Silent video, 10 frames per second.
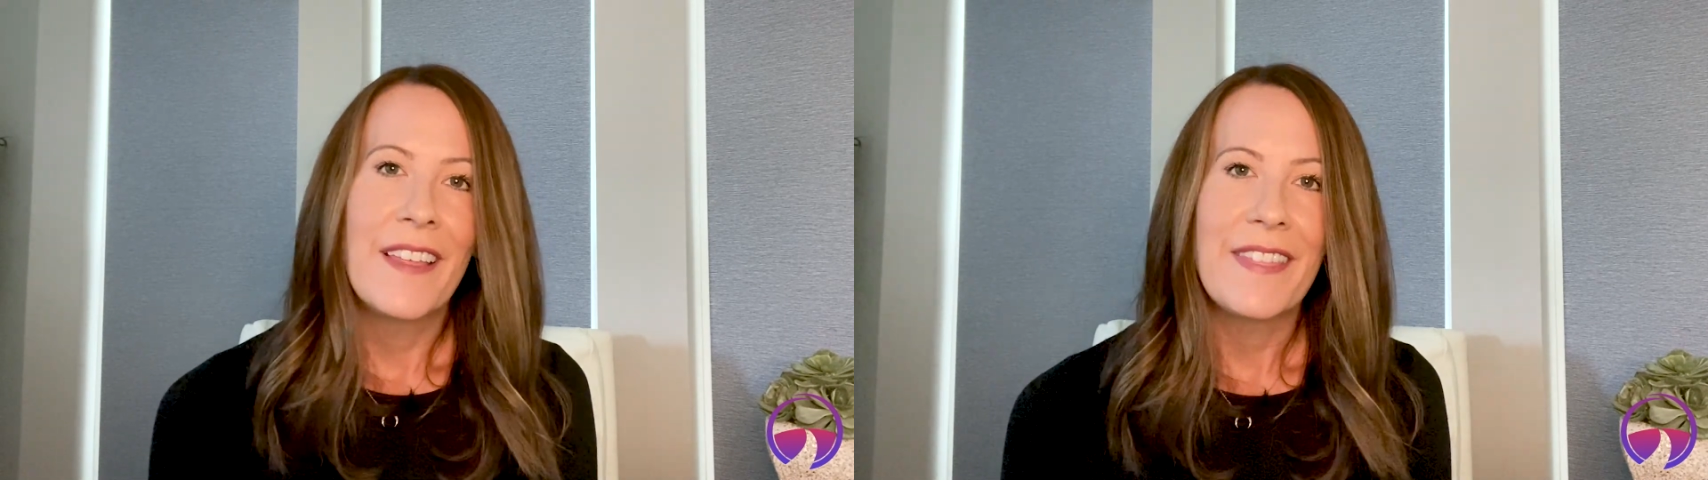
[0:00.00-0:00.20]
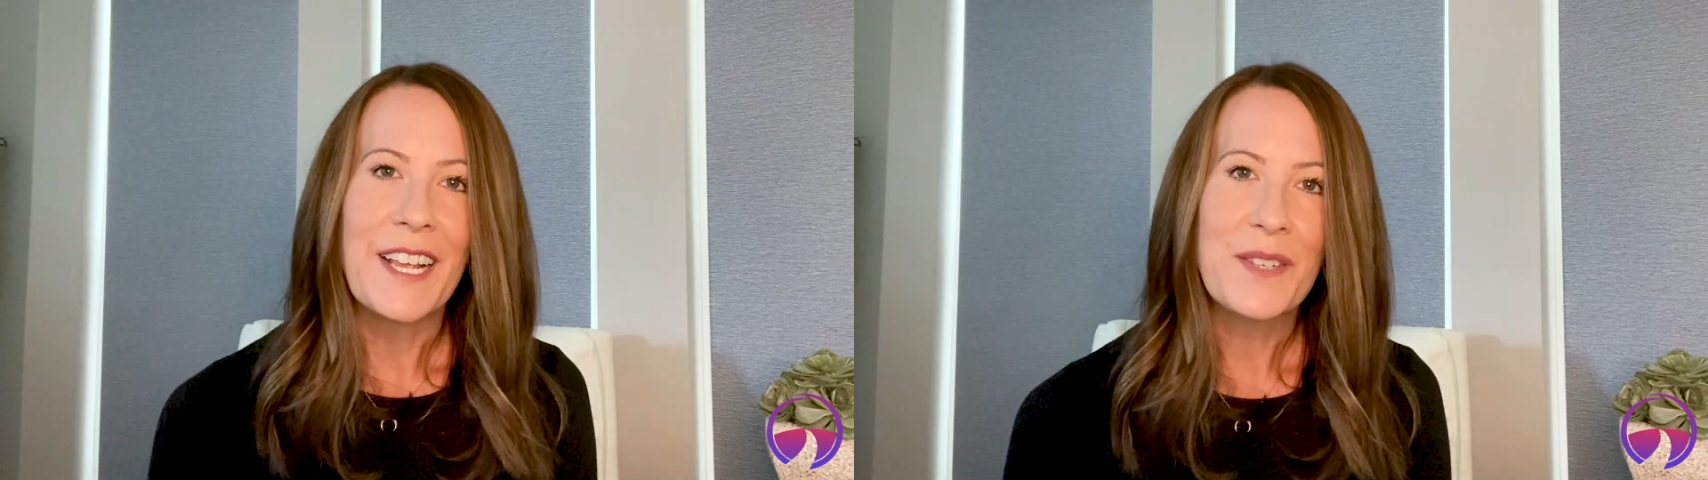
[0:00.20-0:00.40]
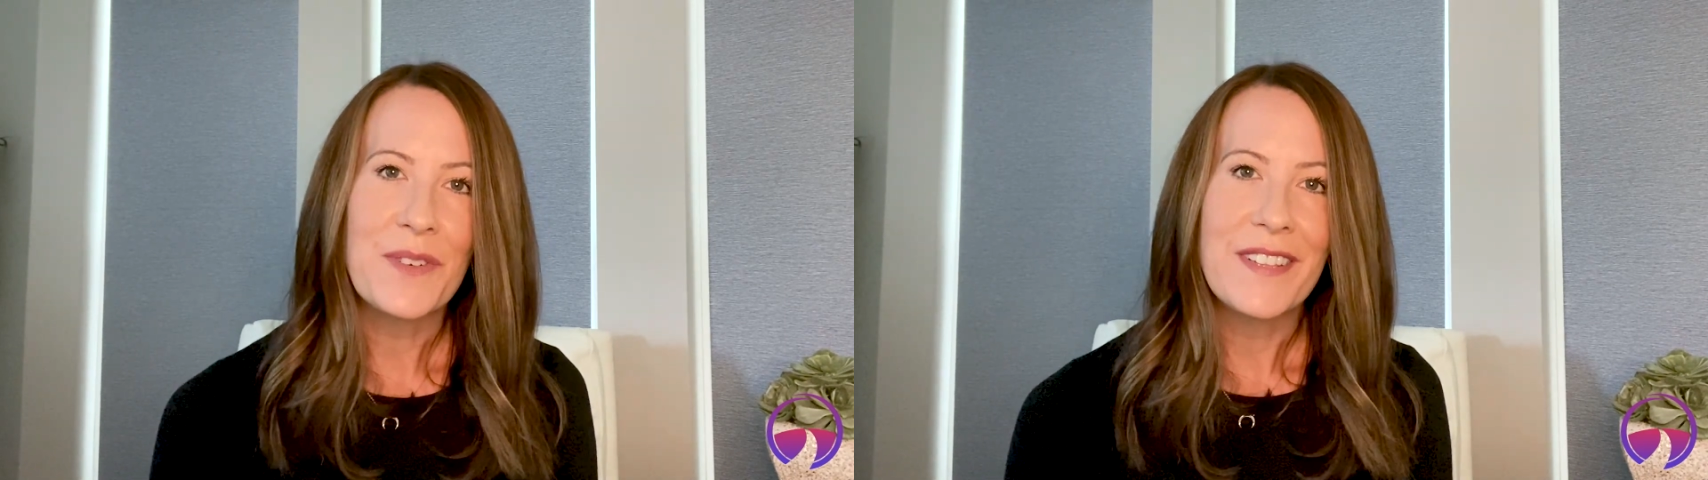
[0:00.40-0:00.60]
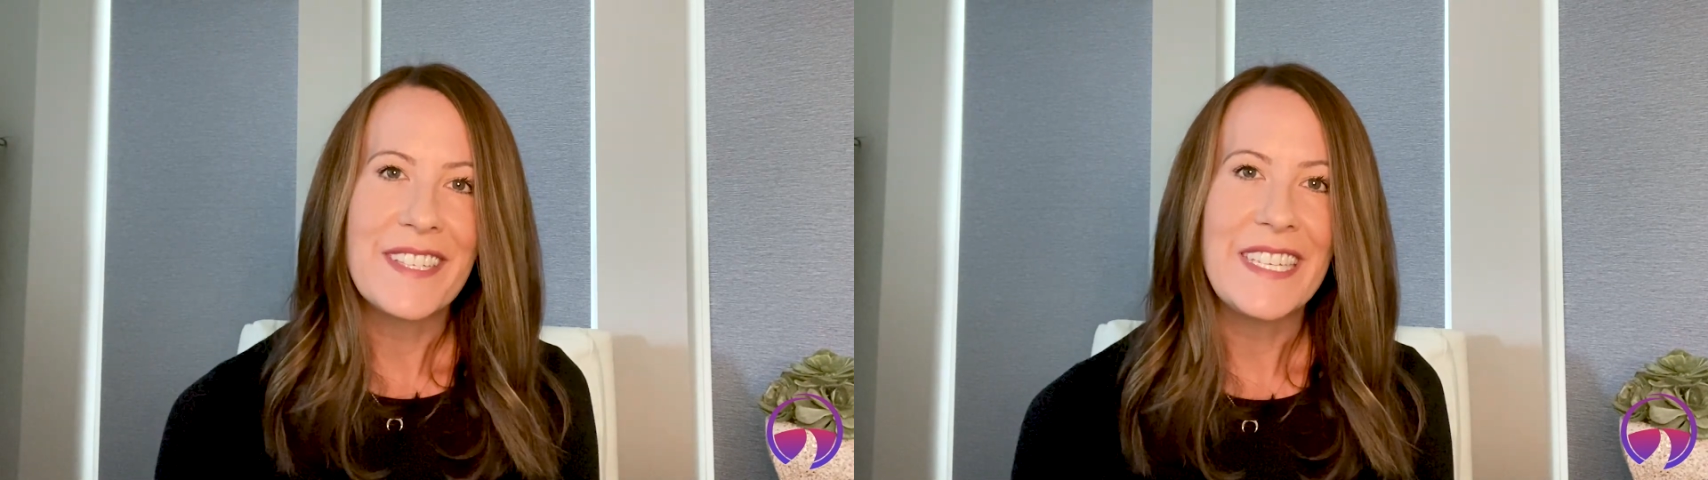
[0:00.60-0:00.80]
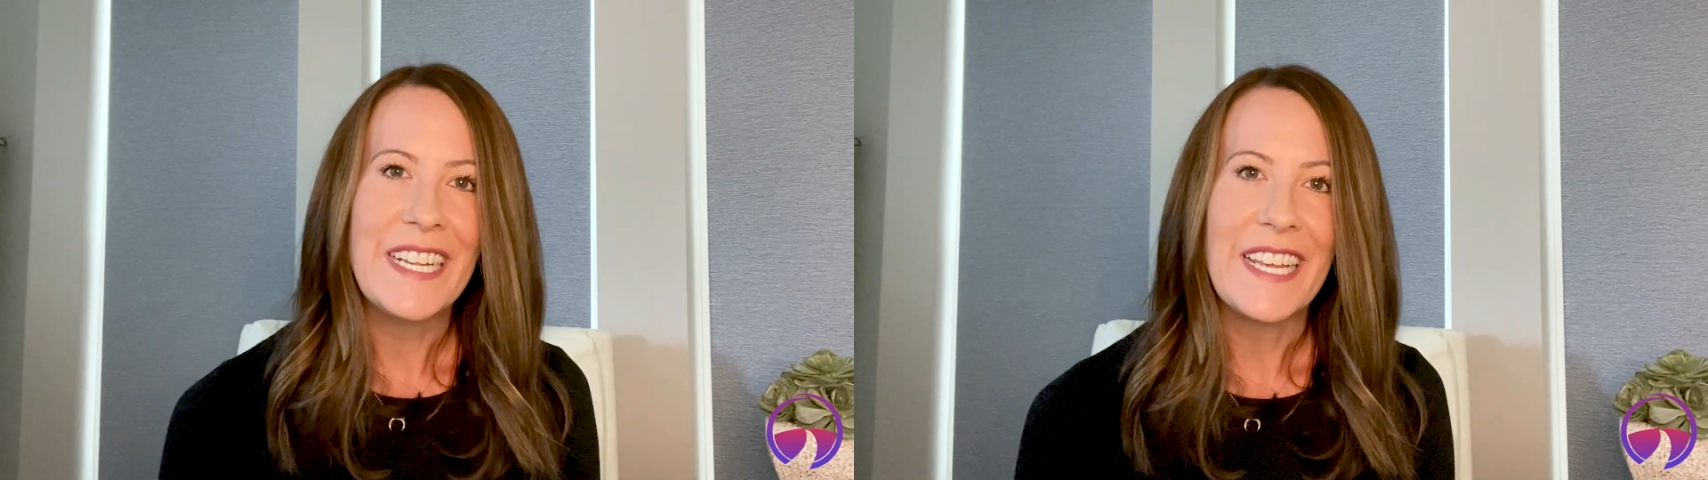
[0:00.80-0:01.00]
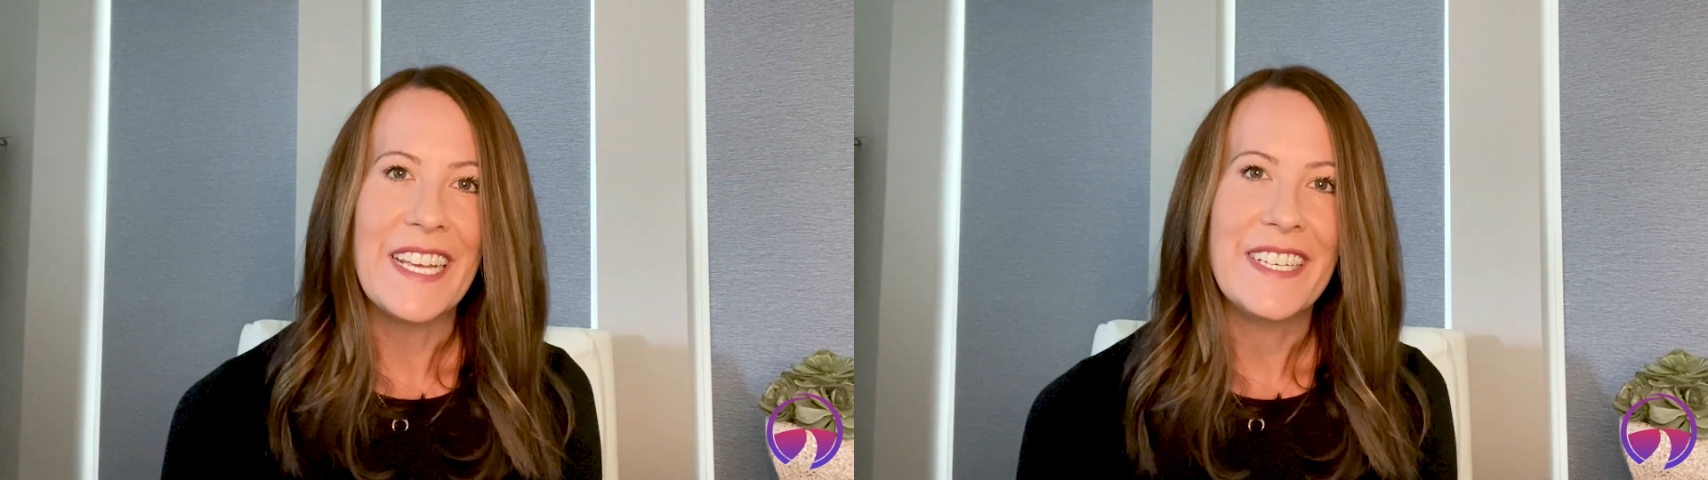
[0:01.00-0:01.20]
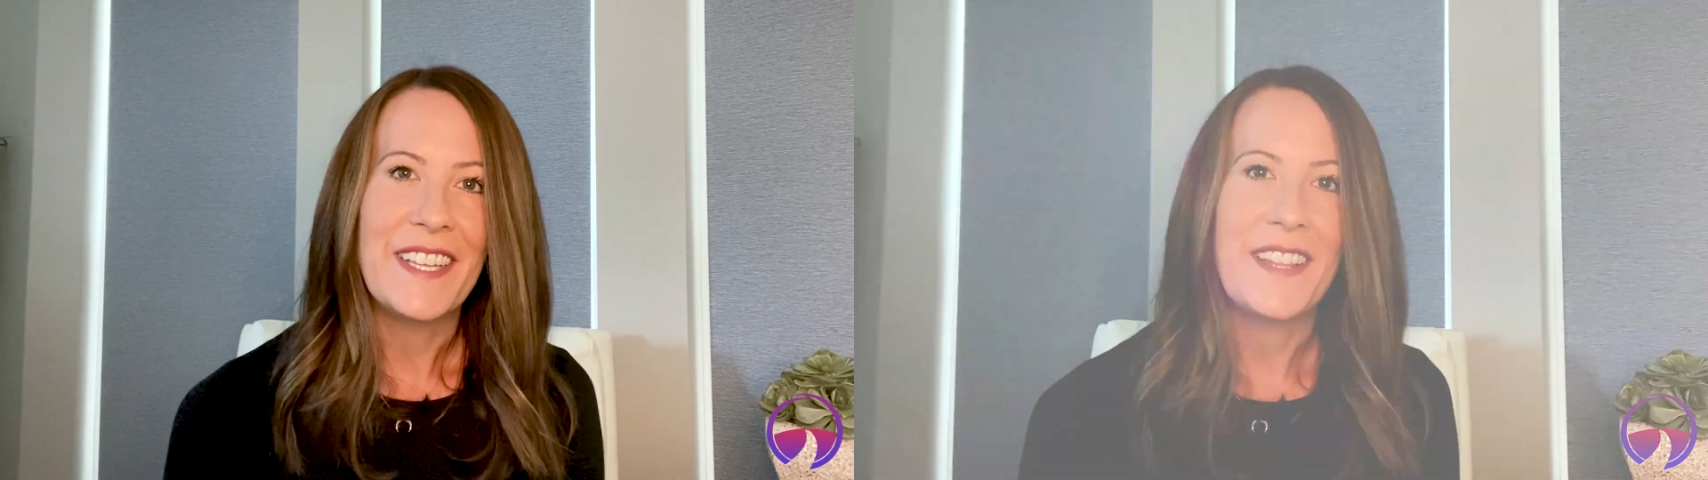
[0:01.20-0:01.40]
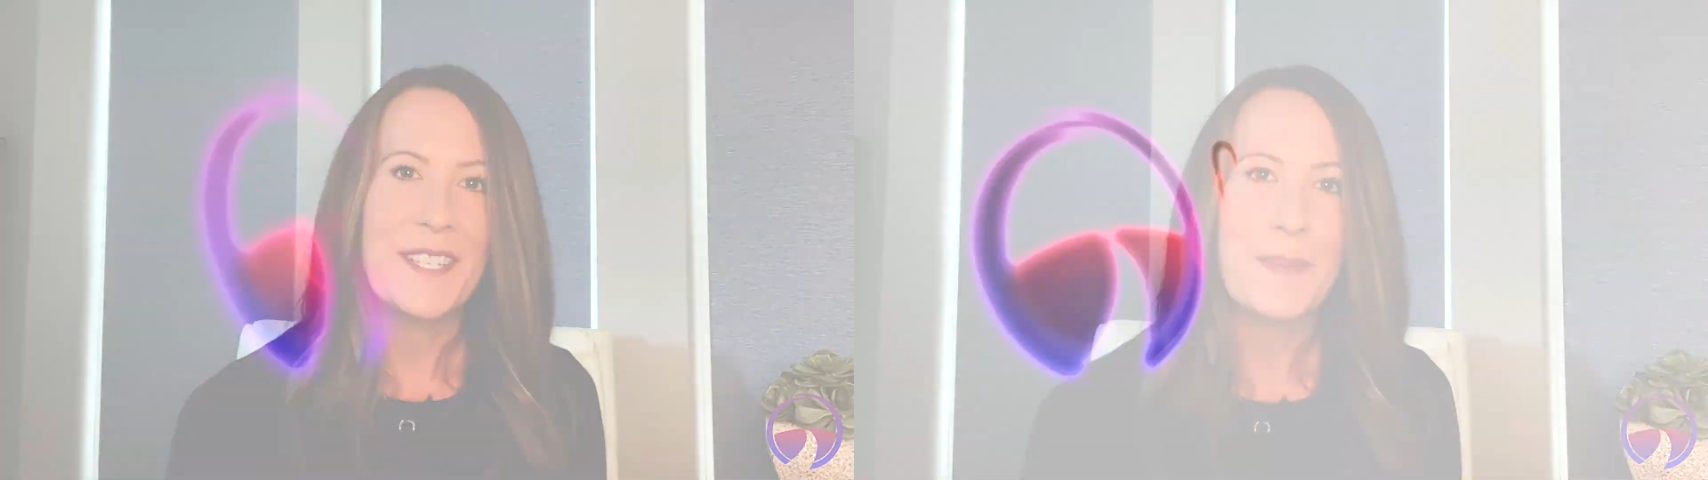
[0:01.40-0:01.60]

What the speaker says: Thanks for listening in to this